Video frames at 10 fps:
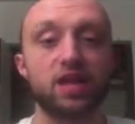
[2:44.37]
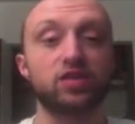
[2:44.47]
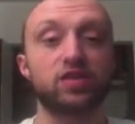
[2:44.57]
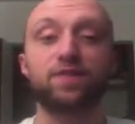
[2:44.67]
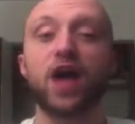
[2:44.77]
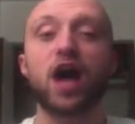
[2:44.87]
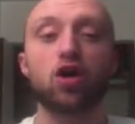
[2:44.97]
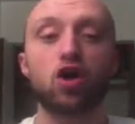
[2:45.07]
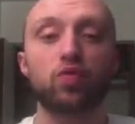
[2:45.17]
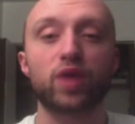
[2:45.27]
There's a foul
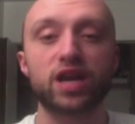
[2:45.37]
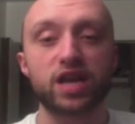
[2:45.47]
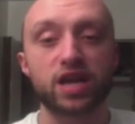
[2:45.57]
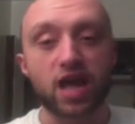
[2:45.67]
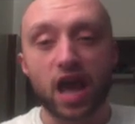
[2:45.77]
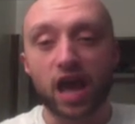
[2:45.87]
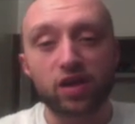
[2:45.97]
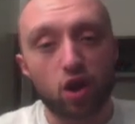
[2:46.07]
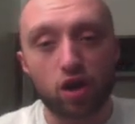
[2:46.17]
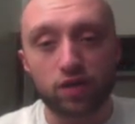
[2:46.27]
already, and
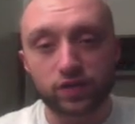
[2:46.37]
then all of a